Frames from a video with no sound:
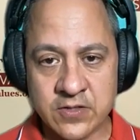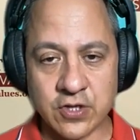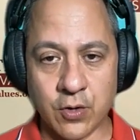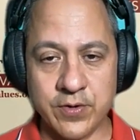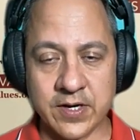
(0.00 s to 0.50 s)

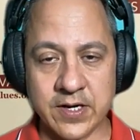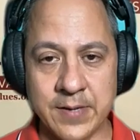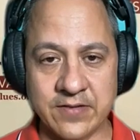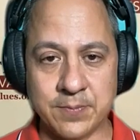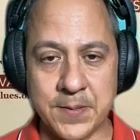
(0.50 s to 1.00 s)
So
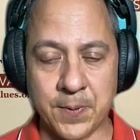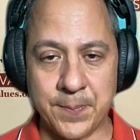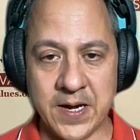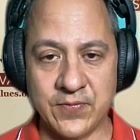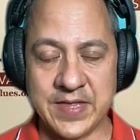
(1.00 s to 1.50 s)
going to have to be
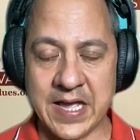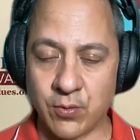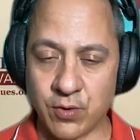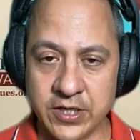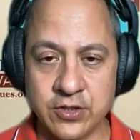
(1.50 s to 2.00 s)
prepared for
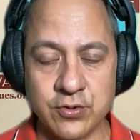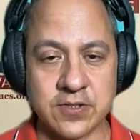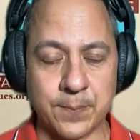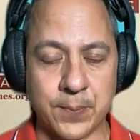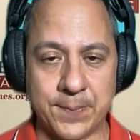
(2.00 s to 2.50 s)
that. We're already
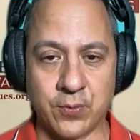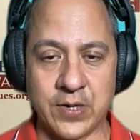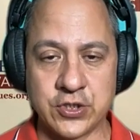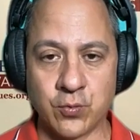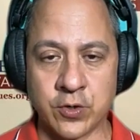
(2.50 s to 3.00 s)
doing some
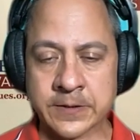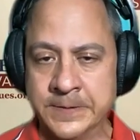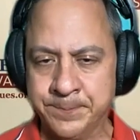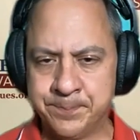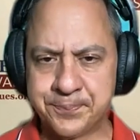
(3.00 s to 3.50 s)
preparation
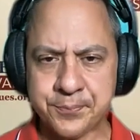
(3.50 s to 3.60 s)
work.